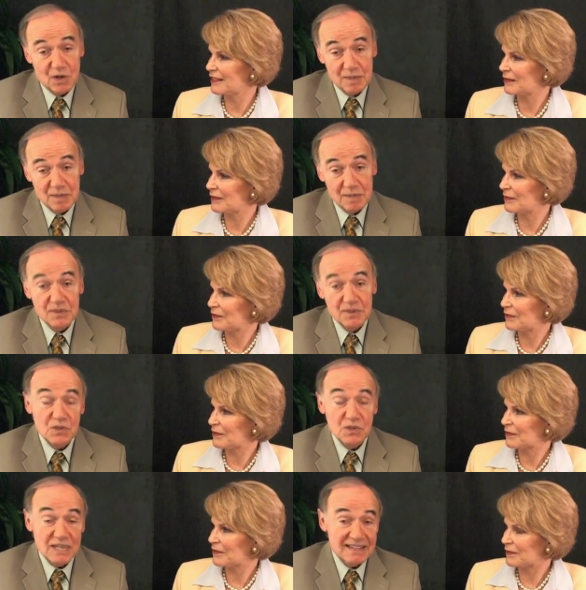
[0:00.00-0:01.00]
Speaker 1: up,
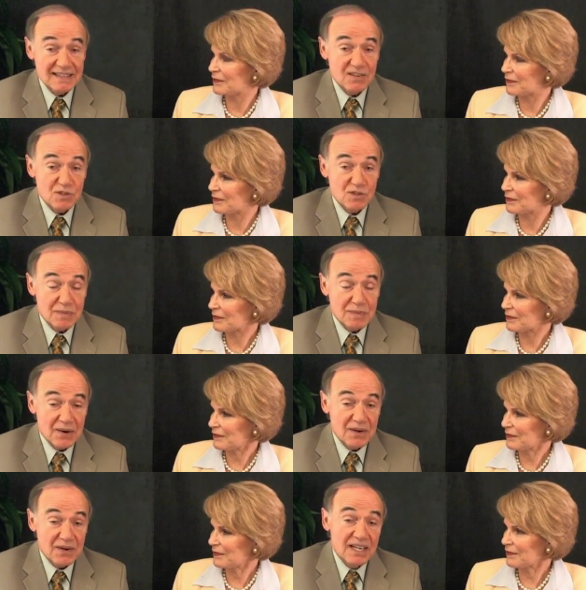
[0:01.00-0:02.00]
use 8,000
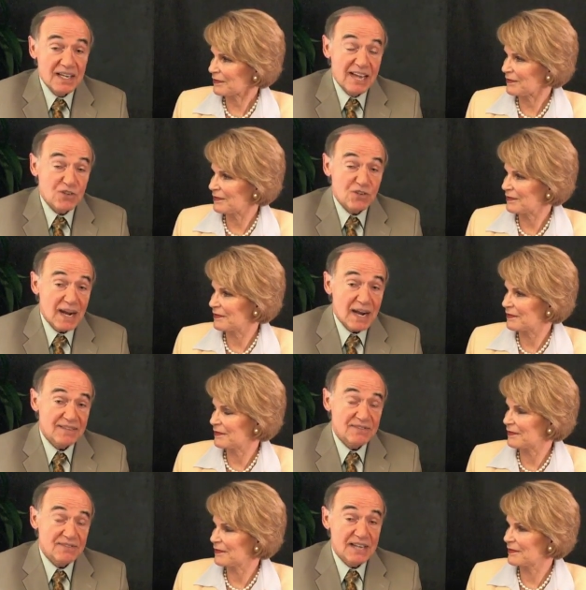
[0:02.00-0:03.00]
power, and track it
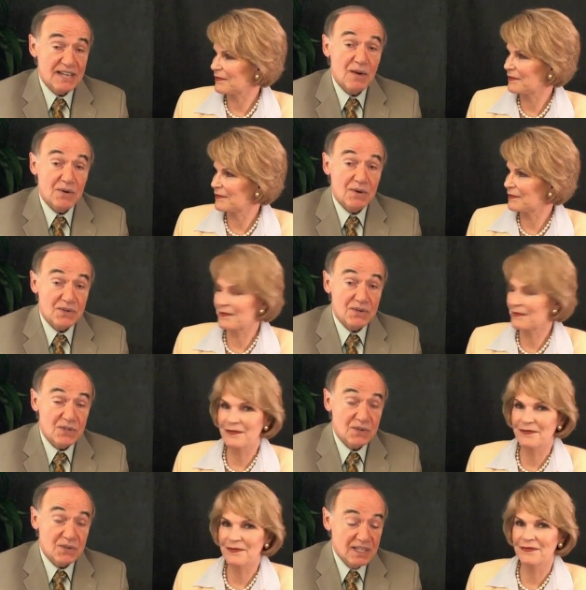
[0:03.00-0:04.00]
for an hour or
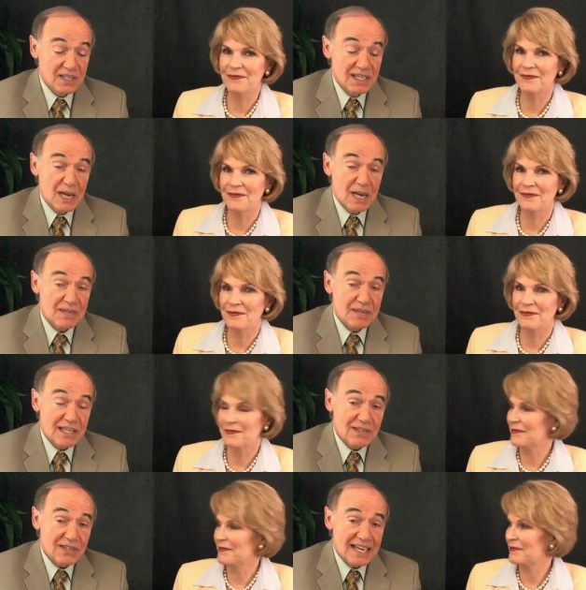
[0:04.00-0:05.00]
two. And when they
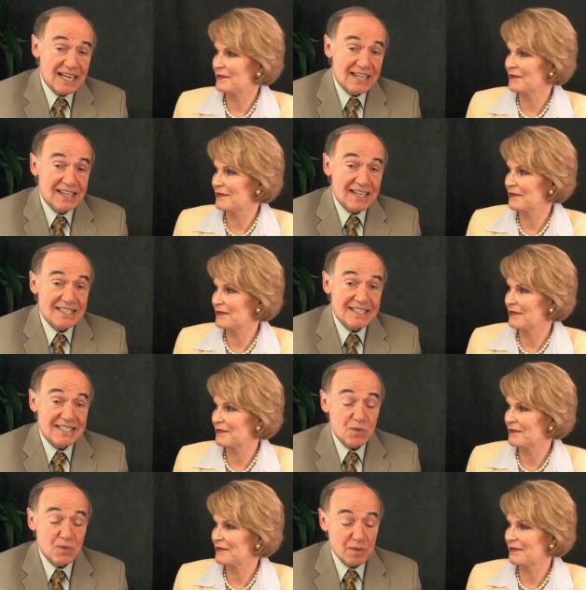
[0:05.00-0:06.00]
look at it, they can
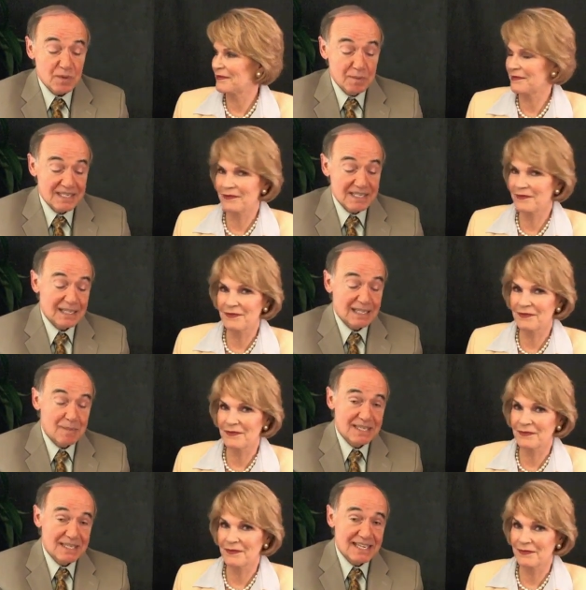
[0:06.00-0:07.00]
see whether blood's
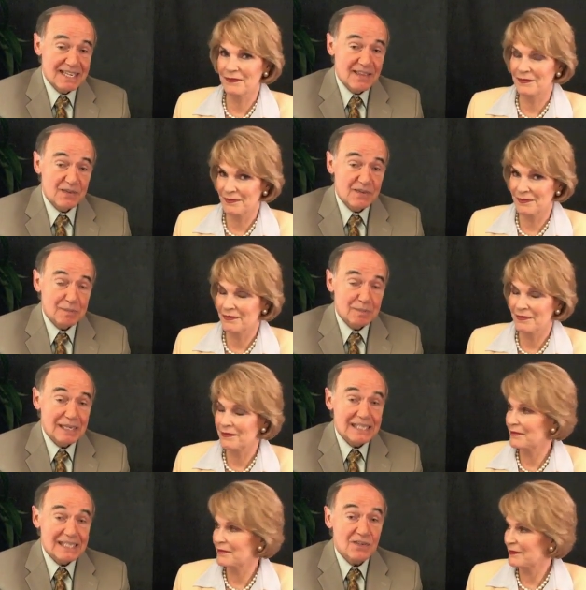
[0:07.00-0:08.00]
clumping together and the
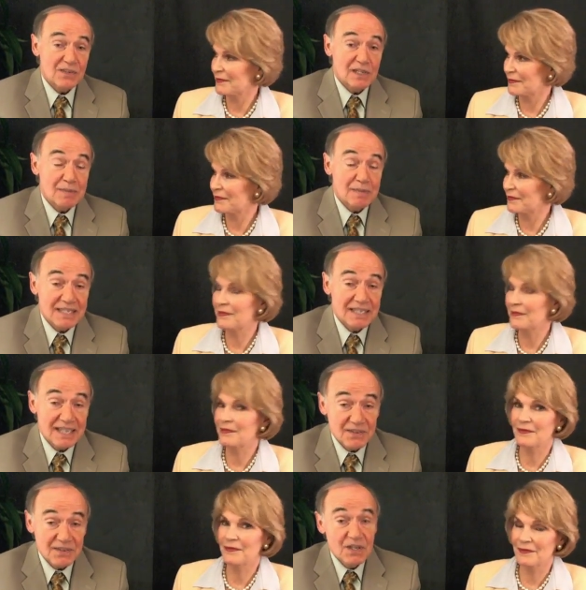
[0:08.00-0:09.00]
platelets are clumping
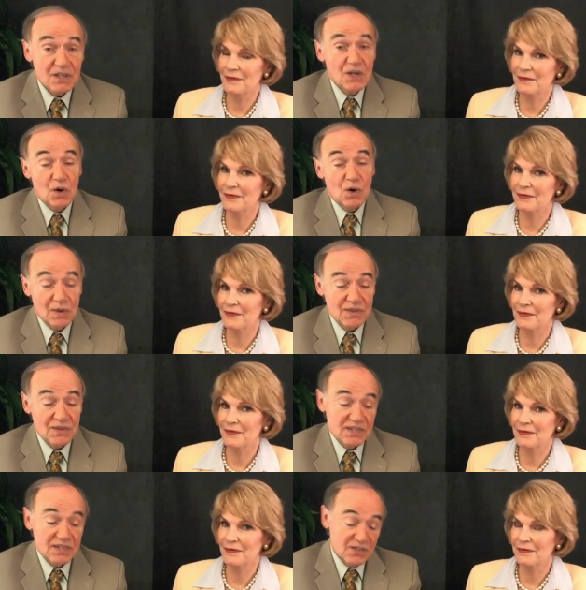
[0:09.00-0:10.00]
together, or
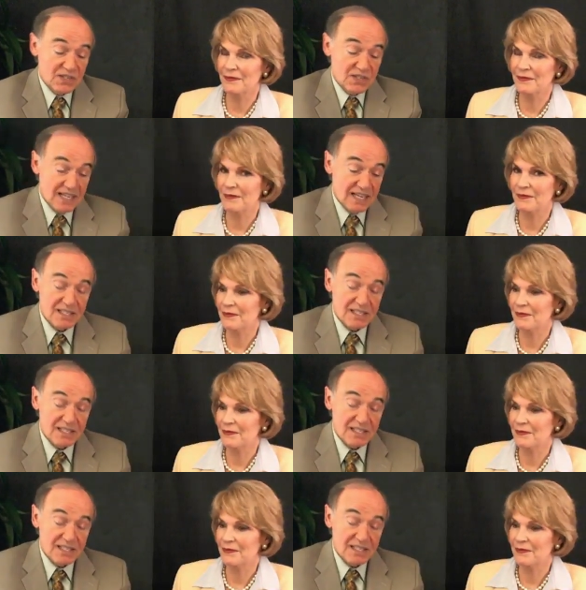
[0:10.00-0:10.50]
whether there's nice